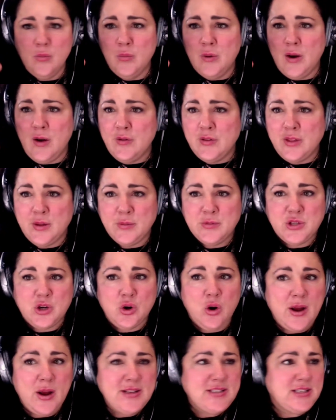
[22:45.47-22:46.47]
When everything was
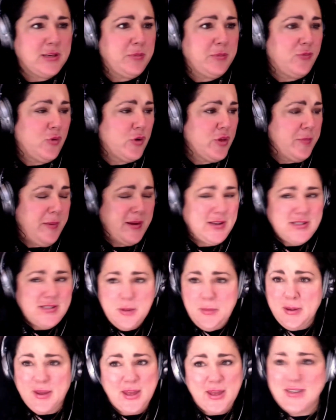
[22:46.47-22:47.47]
crazy before the
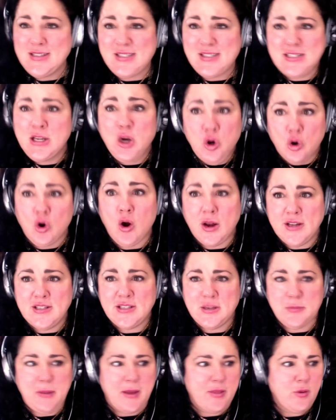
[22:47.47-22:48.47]
pandemic, and it's still
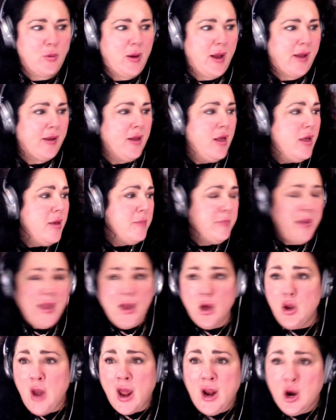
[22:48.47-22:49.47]
crazy, by the way,
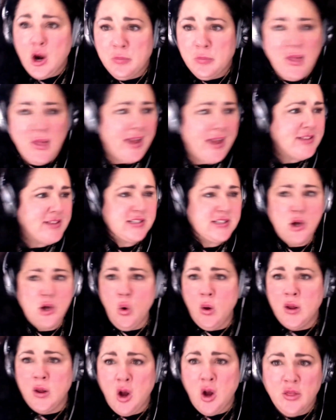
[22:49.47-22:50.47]
being on airplanes and
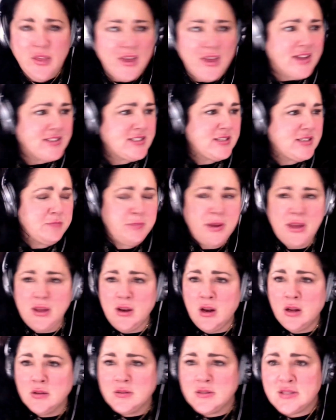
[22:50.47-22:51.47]
going all this and
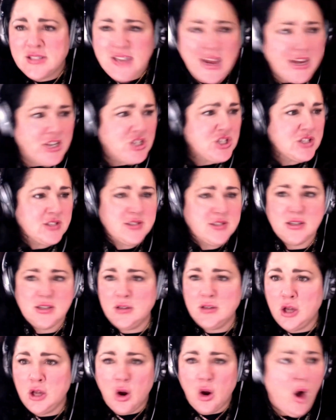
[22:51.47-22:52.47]
being on stages
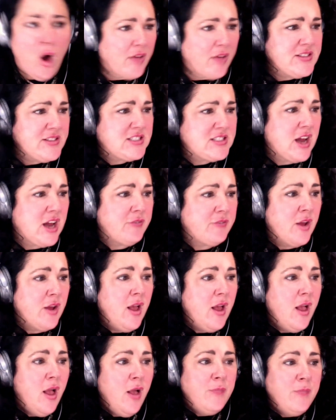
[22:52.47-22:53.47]
and all this stuff.
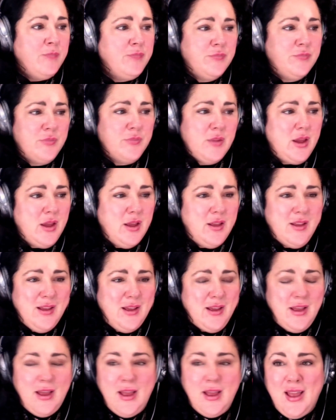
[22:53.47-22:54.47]

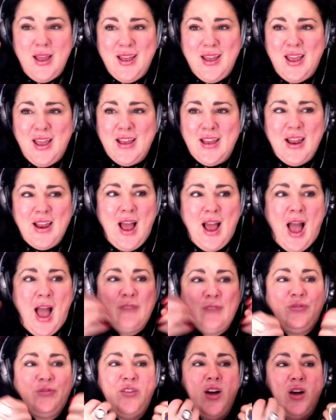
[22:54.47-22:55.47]

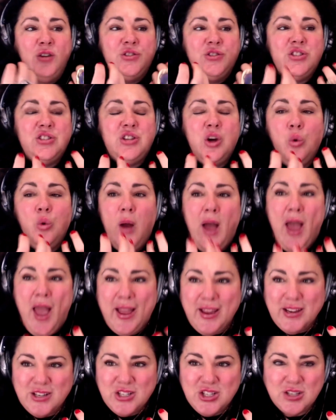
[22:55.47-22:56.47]
I felt so
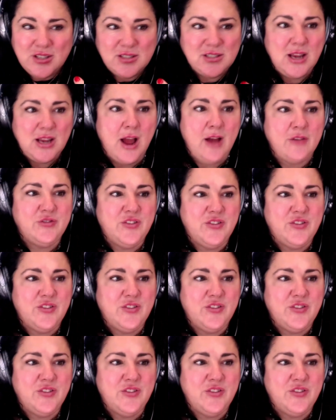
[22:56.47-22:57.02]
anxious.